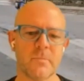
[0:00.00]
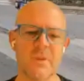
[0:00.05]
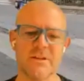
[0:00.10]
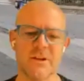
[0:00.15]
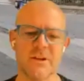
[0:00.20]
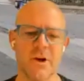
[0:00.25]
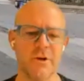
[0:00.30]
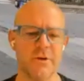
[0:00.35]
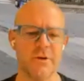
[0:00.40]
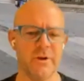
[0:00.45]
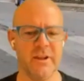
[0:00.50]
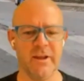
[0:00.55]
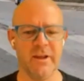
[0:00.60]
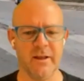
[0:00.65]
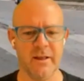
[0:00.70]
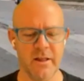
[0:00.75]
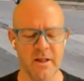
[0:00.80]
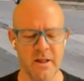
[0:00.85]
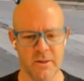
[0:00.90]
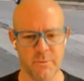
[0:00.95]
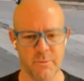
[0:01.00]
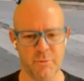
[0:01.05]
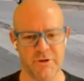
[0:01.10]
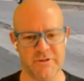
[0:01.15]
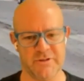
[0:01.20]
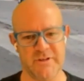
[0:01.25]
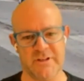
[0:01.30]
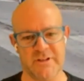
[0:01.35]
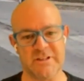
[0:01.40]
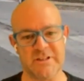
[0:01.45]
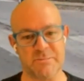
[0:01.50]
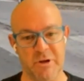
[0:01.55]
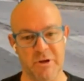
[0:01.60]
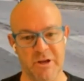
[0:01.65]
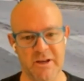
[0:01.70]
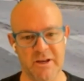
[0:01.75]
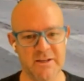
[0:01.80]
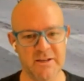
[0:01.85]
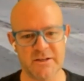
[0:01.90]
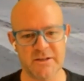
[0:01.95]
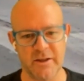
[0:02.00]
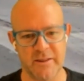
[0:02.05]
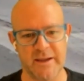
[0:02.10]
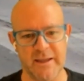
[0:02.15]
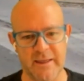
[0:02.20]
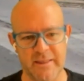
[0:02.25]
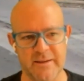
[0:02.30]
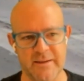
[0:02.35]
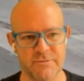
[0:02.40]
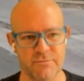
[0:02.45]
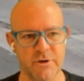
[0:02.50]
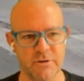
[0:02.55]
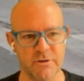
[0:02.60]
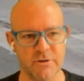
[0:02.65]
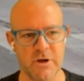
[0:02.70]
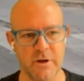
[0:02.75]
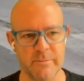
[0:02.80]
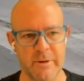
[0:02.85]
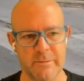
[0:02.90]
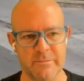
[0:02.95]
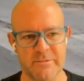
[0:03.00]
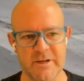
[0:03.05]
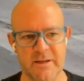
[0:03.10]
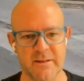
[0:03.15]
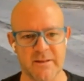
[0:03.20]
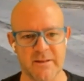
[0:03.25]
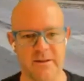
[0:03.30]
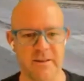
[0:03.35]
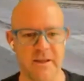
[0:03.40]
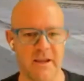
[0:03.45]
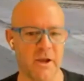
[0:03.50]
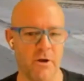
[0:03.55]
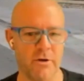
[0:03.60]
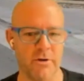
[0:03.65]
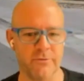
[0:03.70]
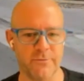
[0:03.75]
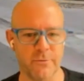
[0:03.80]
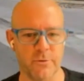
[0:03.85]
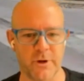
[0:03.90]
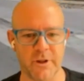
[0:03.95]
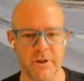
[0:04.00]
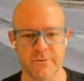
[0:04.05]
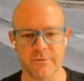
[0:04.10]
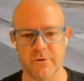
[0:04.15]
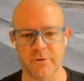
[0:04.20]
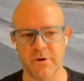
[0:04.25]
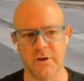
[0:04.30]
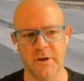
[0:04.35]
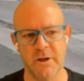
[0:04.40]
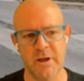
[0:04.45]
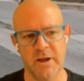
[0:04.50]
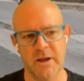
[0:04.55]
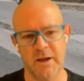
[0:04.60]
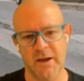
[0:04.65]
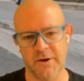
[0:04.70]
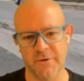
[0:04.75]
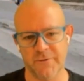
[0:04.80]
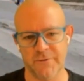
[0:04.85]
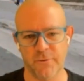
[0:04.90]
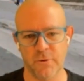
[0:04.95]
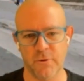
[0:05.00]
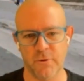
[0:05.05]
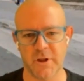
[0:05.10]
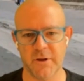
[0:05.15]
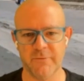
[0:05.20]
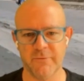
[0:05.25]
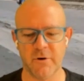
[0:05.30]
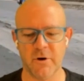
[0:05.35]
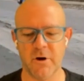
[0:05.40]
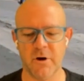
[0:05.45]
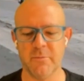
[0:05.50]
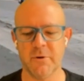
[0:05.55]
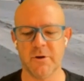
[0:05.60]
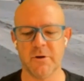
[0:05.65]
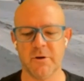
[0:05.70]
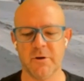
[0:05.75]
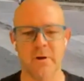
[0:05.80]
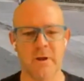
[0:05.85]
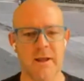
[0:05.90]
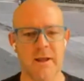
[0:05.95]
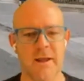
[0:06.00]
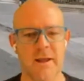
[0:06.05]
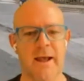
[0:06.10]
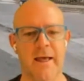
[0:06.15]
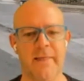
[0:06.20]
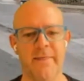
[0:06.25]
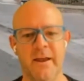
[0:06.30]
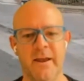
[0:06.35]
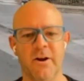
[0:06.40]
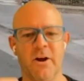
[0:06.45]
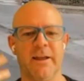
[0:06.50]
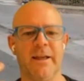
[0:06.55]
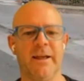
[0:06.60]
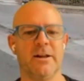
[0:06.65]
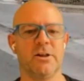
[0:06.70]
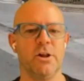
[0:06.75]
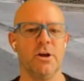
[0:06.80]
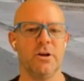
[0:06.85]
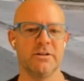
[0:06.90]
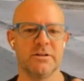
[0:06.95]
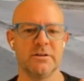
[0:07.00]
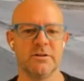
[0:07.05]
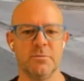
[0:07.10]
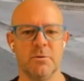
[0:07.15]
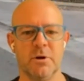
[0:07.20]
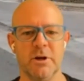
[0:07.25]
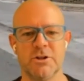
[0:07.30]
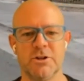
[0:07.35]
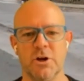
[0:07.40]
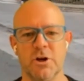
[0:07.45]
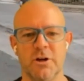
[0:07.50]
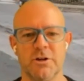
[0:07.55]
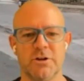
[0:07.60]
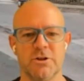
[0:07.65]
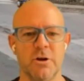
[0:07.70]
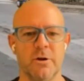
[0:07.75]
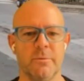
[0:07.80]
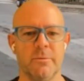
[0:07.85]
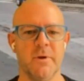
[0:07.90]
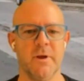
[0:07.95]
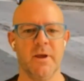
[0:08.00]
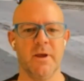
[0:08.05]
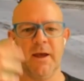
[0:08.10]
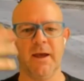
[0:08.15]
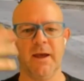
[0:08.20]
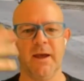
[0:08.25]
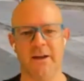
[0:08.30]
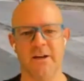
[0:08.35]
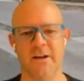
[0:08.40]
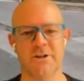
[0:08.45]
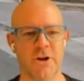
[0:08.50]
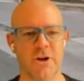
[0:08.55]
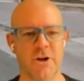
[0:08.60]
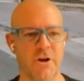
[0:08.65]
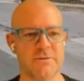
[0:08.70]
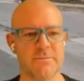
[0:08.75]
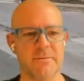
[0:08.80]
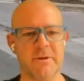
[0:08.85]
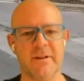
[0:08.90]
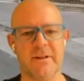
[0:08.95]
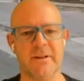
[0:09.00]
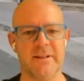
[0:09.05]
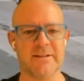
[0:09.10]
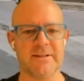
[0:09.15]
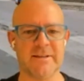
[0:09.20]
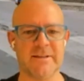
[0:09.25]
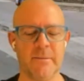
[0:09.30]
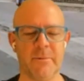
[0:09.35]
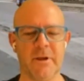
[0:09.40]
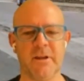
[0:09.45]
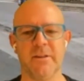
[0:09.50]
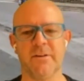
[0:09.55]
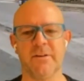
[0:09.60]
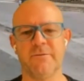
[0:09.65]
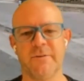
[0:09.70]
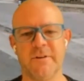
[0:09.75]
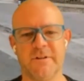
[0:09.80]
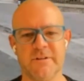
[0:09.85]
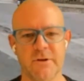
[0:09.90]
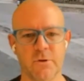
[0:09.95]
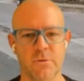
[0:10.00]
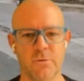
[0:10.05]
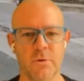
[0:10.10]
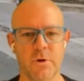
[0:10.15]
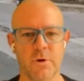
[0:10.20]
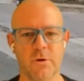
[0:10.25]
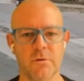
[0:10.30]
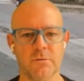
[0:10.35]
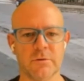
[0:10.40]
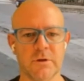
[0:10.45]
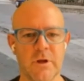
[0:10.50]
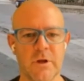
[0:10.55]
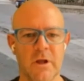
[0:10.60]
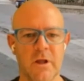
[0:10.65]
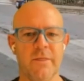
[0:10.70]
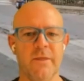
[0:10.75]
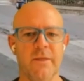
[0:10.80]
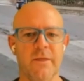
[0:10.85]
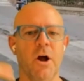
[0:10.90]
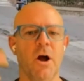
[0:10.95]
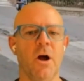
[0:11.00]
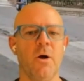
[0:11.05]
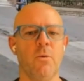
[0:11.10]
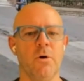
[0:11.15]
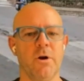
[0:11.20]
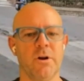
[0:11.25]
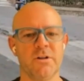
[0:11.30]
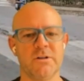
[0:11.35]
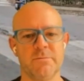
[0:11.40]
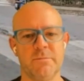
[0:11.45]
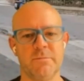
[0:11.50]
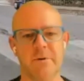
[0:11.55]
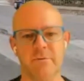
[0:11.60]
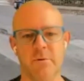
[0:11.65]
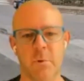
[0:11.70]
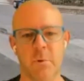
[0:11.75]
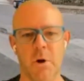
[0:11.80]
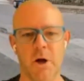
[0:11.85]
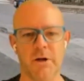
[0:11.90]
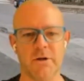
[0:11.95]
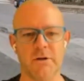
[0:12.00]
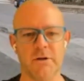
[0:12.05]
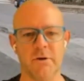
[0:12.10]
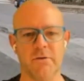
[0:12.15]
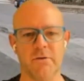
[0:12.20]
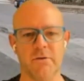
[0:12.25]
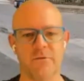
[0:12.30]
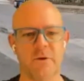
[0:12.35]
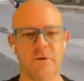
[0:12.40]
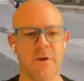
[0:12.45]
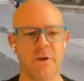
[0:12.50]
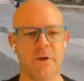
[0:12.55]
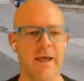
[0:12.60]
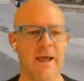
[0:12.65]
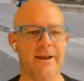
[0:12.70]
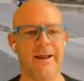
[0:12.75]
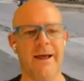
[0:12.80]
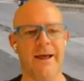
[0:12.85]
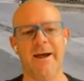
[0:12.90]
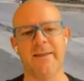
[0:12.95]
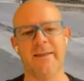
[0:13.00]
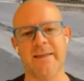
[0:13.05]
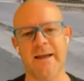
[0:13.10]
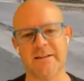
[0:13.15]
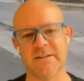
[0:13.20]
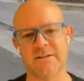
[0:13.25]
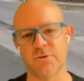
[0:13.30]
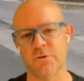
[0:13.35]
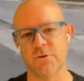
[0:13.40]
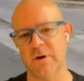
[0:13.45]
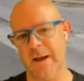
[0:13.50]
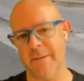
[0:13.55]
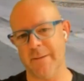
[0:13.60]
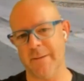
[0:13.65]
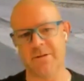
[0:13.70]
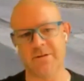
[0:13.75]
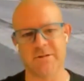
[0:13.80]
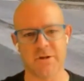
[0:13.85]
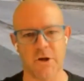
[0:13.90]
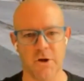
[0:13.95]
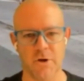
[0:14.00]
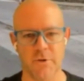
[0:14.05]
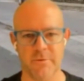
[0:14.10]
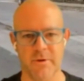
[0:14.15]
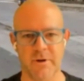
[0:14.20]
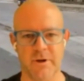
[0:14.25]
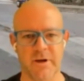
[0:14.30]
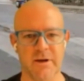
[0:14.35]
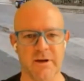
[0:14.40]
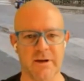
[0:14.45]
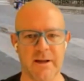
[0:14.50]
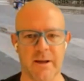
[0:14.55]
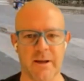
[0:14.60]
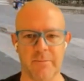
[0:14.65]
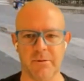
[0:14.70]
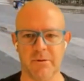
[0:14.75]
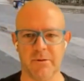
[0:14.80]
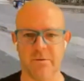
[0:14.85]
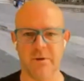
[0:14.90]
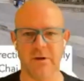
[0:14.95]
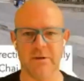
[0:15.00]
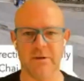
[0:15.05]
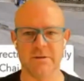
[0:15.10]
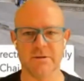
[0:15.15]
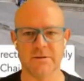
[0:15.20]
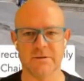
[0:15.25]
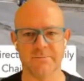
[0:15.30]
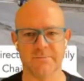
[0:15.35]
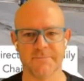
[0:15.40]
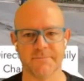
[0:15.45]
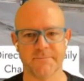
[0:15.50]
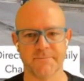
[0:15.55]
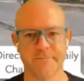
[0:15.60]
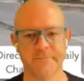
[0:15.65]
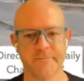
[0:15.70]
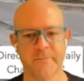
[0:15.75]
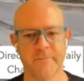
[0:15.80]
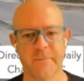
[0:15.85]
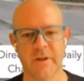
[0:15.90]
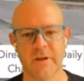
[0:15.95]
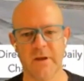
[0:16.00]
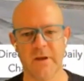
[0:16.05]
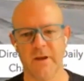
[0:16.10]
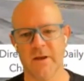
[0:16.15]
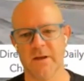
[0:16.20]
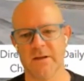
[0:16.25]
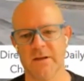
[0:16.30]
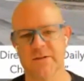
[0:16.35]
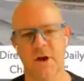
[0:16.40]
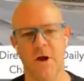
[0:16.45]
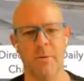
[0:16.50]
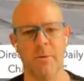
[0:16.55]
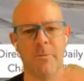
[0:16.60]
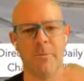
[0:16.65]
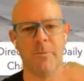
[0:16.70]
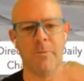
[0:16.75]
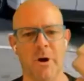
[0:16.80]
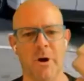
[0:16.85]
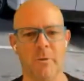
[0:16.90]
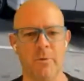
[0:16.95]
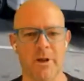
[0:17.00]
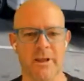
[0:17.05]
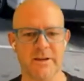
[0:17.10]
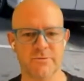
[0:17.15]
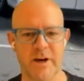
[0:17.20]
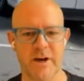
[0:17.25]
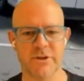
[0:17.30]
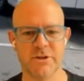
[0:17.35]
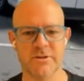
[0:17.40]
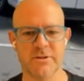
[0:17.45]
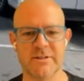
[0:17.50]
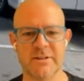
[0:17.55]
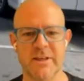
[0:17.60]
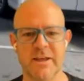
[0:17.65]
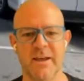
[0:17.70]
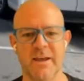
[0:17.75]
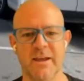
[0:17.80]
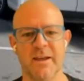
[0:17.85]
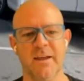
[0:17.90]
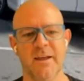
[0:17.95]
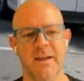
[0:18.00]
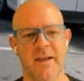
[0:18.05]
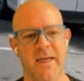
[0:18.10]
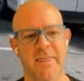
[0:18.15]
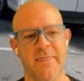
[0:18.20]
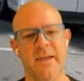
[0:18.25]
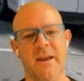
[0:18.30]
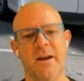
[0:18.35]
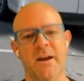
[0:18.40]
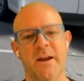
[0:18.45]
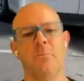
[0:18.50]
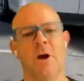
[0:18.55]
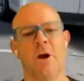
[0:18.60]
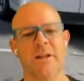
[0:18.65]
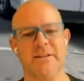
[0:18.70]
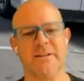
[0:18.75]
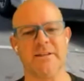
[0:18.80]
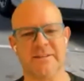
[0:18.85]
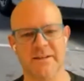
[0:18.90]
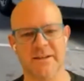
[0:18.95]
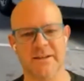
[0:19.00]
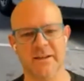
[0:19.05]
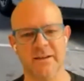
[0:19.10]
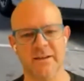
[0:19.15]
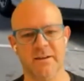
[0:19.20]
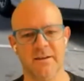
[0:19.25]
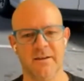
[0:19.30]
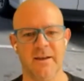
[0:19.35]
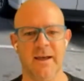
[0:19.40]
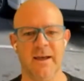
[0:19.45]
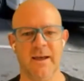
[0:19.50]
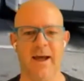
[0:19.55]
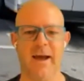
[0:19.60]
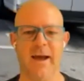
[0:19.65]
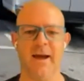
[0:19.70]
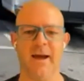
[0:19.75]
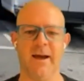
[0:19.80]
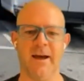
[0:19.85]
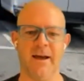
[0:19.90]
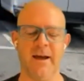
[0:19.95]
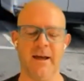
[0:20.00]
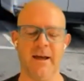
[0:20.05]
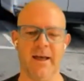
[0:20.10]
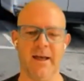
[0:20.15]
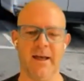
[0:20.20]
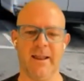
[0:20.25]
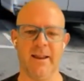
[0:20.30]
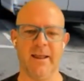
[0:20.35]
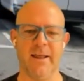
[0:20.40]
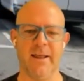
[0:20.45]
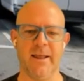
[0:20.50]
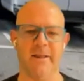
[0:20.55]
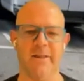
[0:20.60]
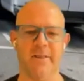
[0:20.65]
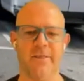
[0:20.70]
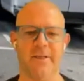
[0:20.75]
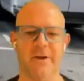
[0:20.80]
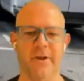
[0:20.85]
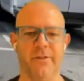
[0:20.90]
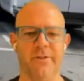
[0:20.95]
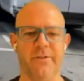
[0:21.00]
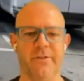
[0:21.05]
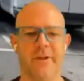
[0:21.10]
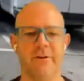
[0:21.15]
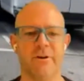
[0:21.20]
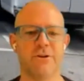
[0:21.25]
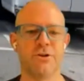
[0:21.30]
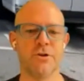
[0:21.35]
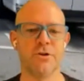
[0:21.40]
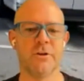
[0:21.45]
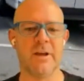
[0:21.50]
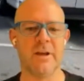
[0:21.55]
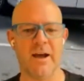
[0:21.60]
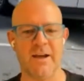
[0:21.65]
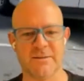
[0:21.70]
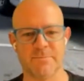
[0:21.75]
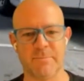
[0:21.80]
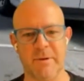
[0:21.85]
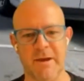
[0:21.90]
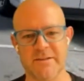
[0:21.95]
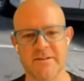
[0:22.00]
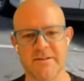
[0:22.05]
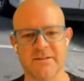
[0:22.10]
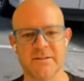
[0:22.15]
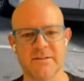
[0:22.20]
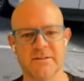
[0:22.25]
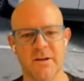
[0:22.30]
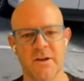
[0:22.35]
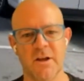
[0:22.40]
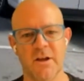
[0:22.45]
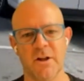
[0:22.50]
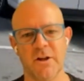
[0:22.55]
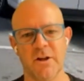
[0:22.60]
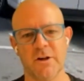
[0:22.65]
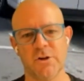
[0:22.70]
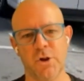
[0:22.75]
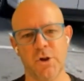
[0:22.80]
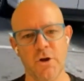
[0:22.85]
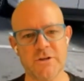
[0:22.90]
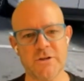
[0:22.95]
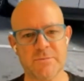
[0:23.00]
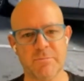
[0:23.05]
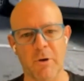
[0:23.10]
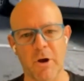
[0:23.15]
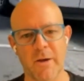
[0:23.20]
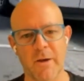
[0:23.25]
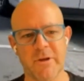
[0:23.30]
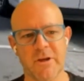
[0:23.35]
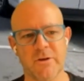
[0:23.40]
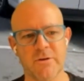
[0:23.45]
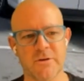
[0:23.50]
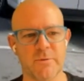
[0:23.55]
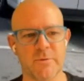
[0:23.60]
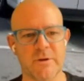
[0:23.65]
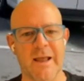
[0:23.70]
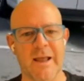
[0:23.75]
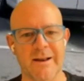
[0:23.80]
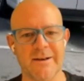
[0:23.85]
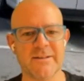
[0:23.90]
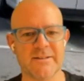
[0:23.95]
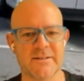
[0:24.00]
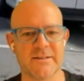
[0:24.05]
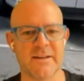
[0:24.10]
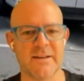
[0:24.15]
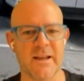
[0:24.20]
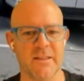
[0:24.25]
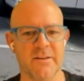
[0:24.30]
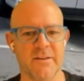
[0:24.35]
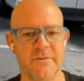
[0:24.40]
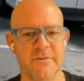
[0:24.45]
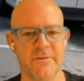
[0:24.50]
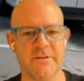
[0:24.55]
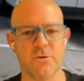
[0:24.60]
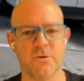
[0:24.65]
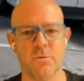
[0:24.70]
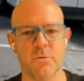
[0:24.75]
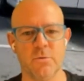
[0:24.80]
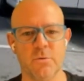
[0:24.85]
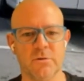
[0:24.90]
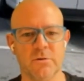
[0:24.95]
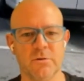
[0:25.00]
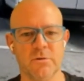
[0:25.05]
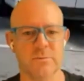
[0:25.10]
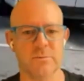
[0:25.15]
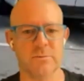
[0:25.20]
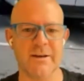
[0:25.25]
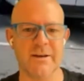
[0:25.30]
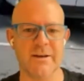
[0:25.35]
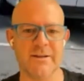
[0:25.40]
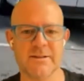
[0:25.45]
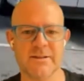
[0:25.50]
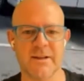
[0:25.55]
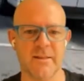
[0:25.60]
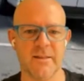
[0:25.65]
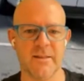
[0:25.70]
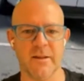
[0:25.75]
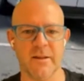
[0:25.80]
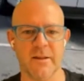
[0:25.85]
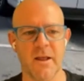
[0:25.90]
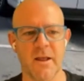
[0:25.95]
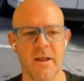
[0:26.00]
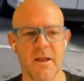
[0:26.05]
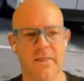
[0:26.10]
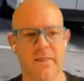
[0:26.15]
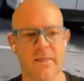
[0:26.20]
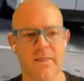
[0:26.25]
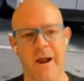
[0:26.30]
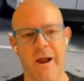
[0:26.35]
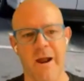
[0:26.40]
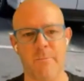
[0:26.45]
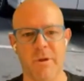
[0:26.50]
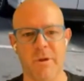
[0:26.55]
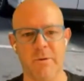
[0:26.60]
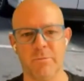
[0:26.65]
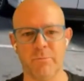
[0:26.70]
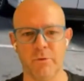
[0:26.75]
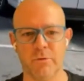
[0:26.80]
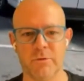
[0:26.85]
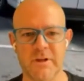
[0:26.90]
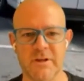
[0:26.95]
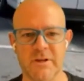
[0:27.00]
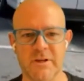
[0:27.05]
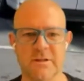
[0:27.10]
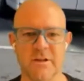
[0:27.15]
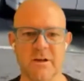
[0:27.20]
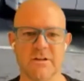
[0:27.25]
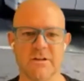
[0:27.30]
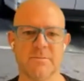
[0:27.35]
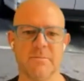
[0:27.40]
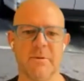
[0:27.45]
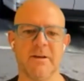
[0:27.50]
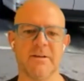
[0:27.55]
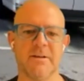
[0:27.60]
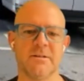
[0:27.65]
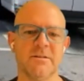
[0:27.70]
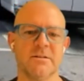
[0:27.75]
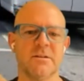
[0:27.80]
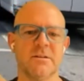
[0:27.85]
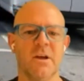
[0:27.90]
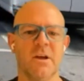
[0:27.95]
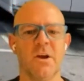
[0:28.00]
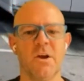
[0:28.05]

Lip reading: So here the person is speeding, so they get this real-time update that they're going 43 in a 40 environment. And then I get closer to my chai shop and it shows me that there's something in the physical world that I wanted to be reminded of. And hey, that store happens to open in a couple of minutes. So I might to get directions there. And then I might see that there are two car spaces close by because we understand the physical world and we understand that there aren't people booked into those spaces.